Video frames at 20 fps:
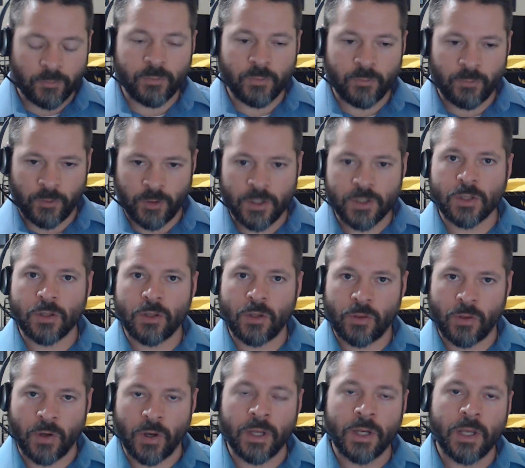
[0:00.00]
finishing the
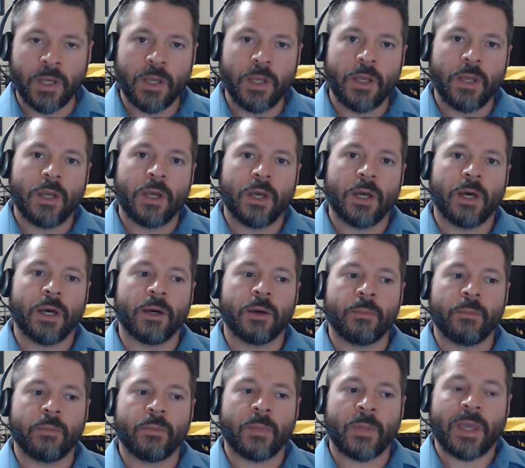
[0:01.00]
thought,
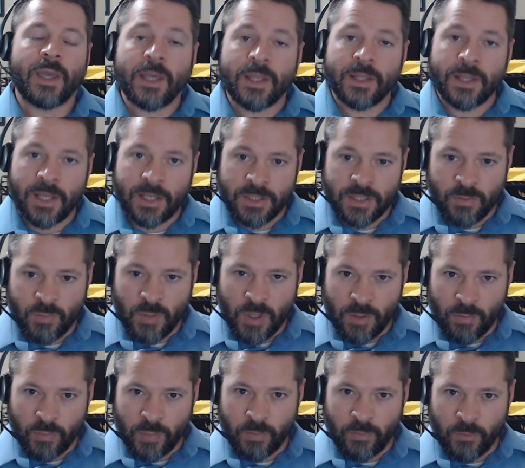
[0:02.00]
and that's
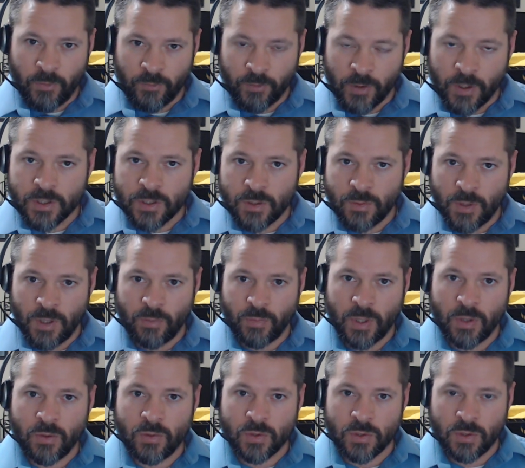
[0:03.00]
for us to be
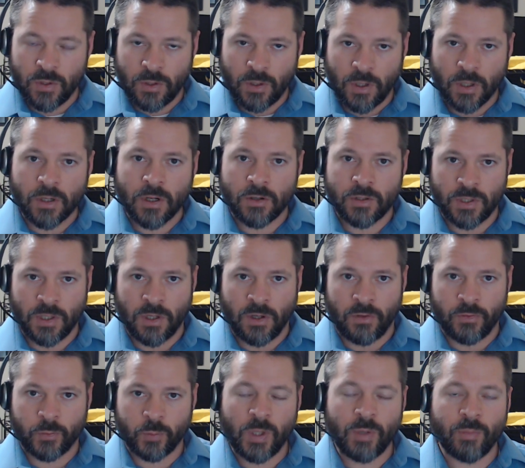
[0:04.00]
imposed on
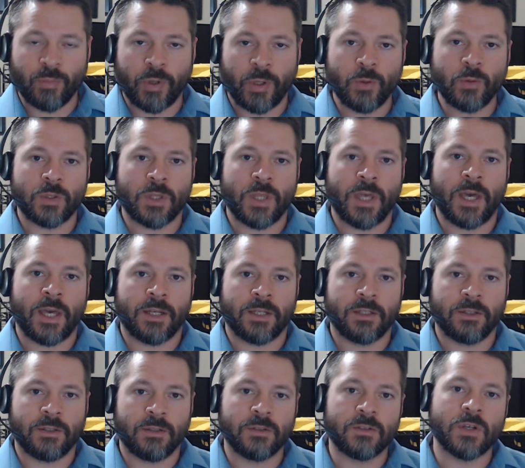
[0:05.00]
ourselves. We impose that
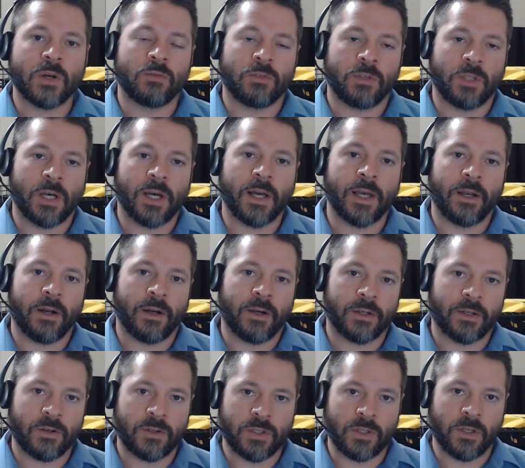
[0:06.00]
don't lie
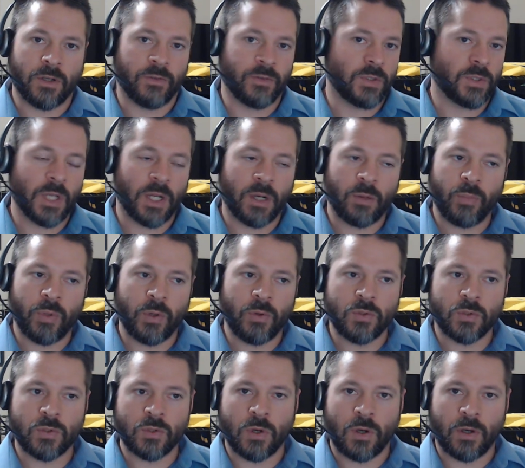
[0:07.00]
on ourselves. It's not
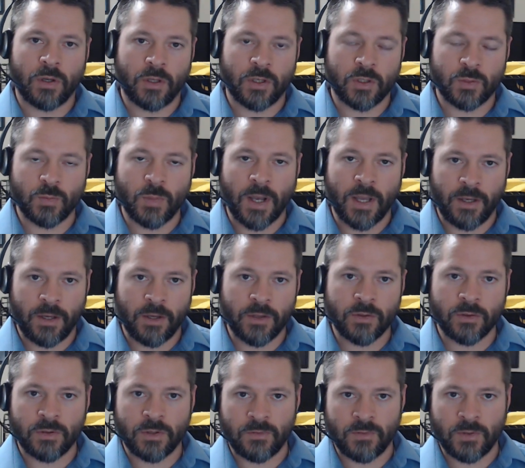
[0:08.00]
imposed on us by
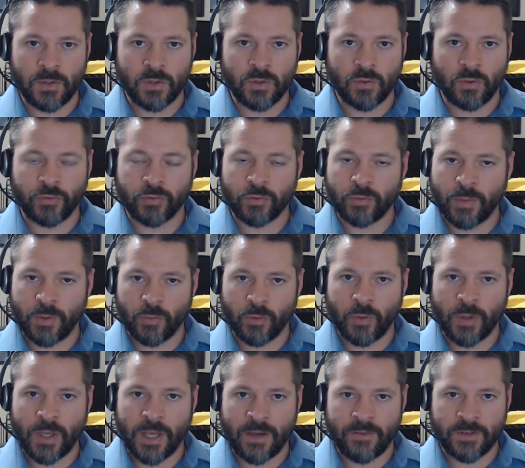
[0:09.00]
other individuals. Remember,
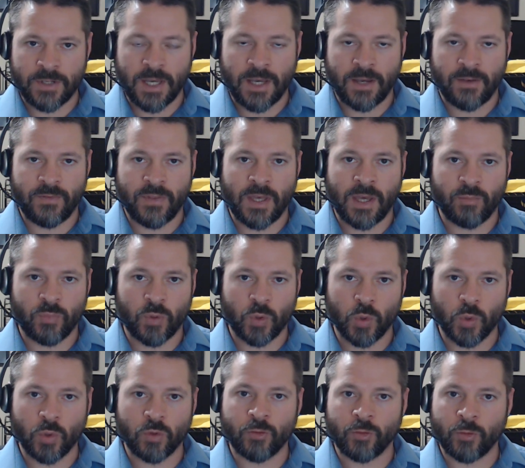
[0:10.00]
we have to have that
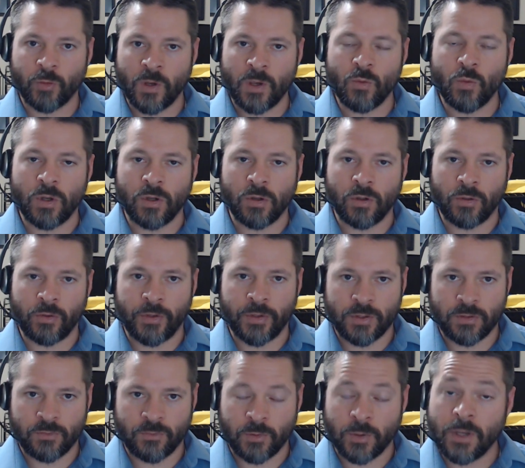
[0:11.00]
pure free will
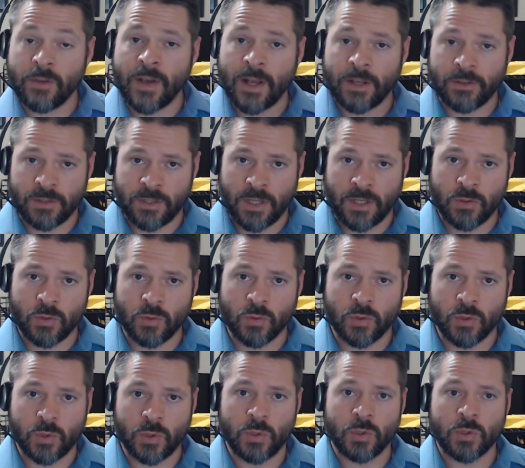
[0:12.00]
that's free of outside
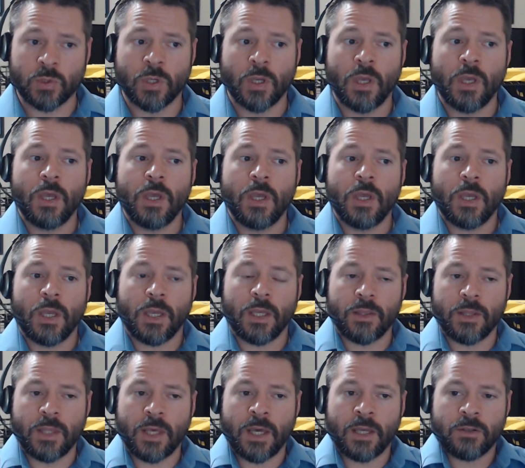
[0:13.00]
sources,
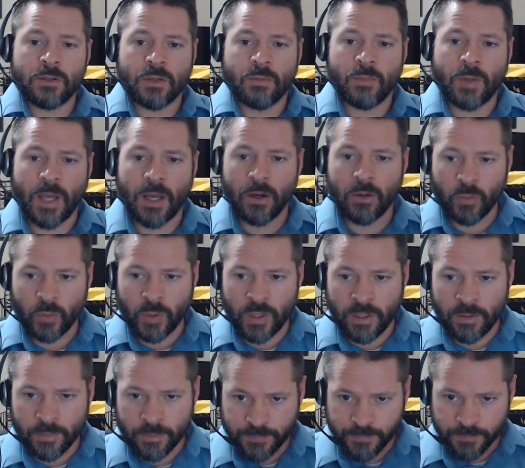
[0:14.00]
and that somehow we